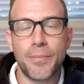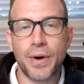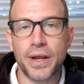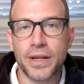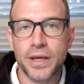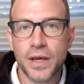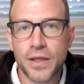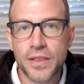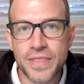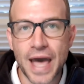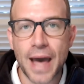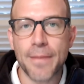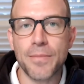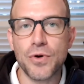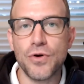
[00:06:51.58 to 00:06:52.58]
but
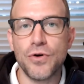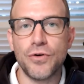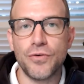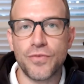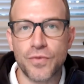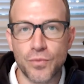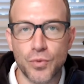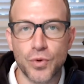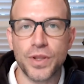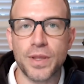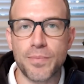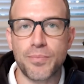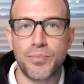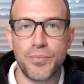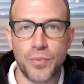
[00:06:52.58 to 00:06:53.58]
that move
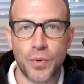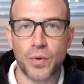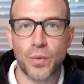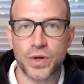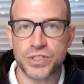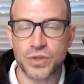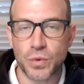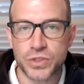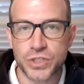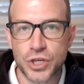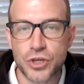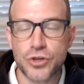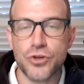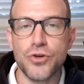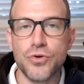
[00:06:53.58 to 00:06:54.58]
really was a
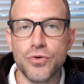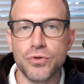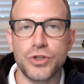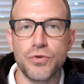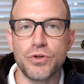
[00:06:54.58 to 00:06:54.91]
huge,